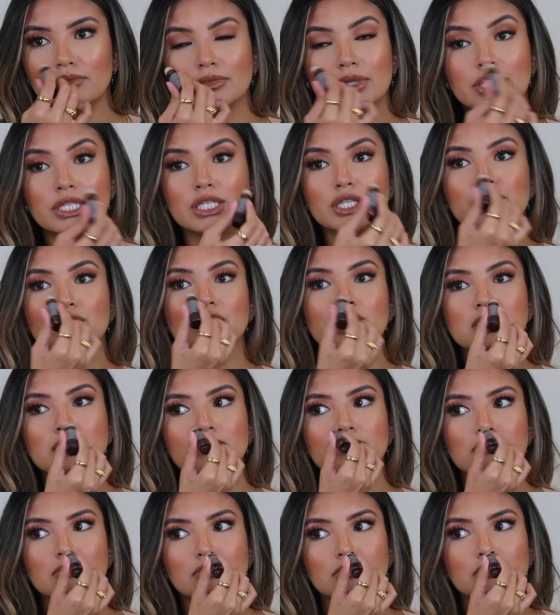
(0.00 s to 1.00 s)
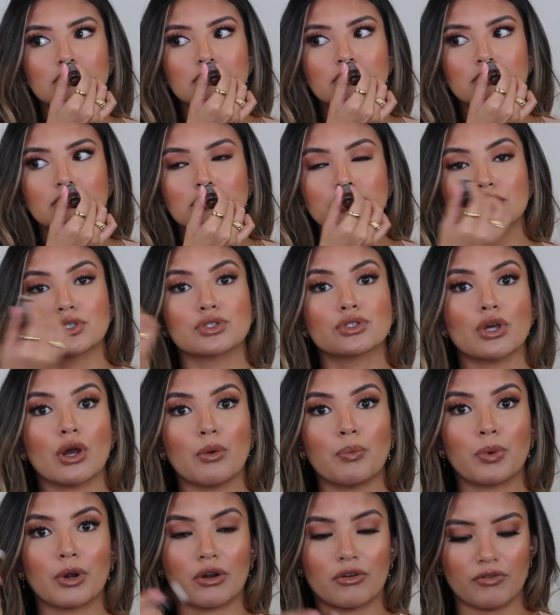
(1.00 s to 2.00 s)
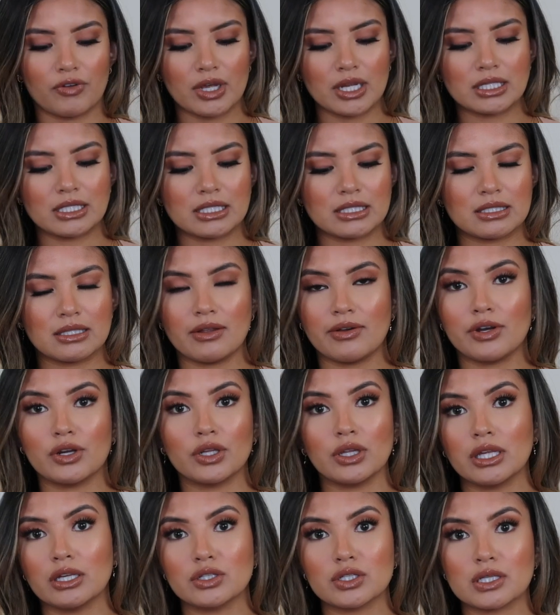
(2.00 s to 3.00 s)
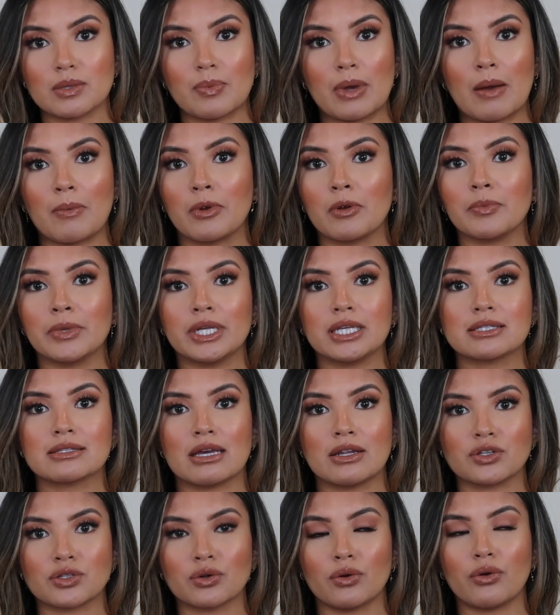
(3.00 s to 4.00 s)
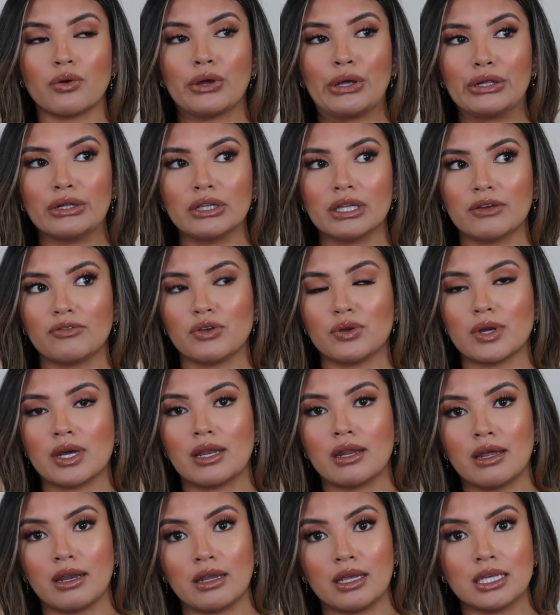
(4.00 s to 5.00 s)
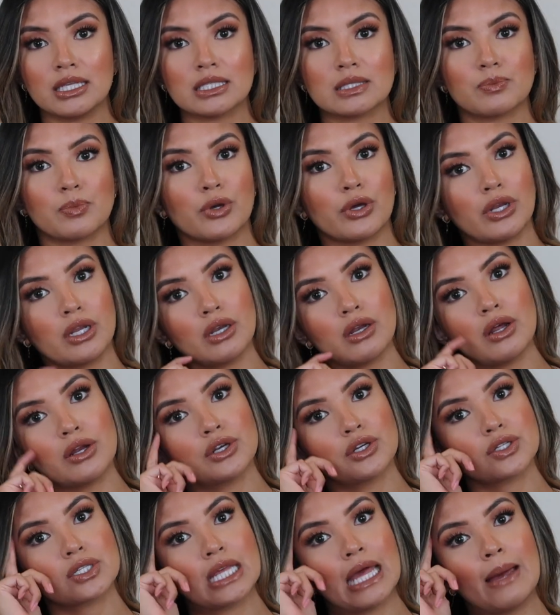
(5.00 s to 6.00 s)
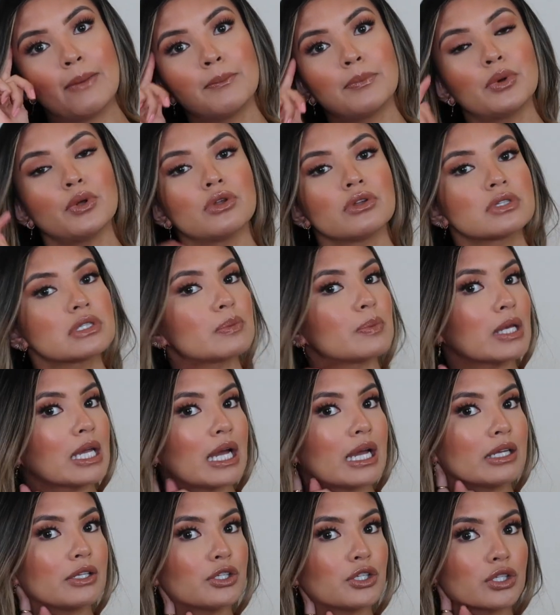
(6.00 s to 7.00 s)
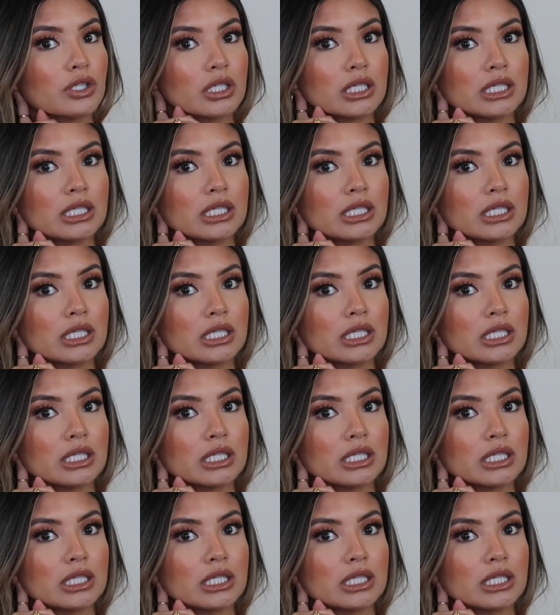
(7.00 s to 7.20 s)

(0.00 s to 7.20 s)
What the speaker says: this is just so perfect. It's literally just a peppermint essential oil. If you get headaches, put it on your temples, behind your